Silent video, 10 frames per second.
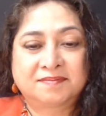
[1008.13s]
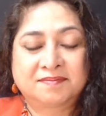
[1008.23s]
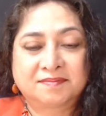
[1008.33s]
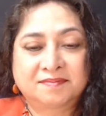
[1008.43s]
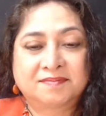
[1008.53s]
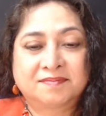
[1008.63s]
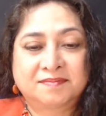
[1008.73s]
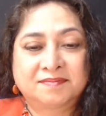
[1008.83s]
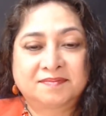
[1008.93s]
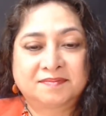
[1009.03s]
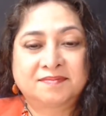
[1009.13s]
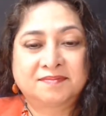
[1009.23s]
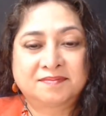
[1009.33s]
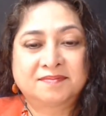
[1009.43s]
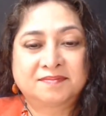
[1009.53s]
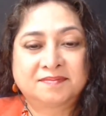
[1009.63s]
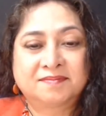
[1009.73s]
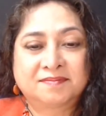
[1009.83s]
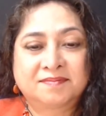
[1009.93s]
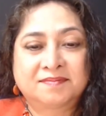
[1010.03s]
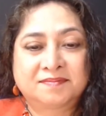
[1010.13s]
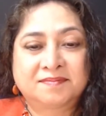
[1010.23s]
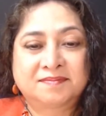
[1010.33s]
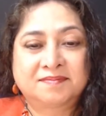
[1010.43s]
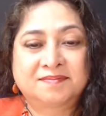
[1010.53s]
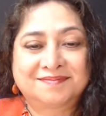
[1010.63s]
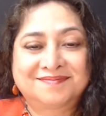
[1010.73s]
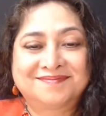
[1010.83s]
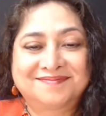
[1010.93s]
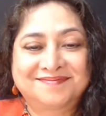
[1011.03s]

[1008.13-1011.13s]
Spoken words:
No words are spoken by the person on screen.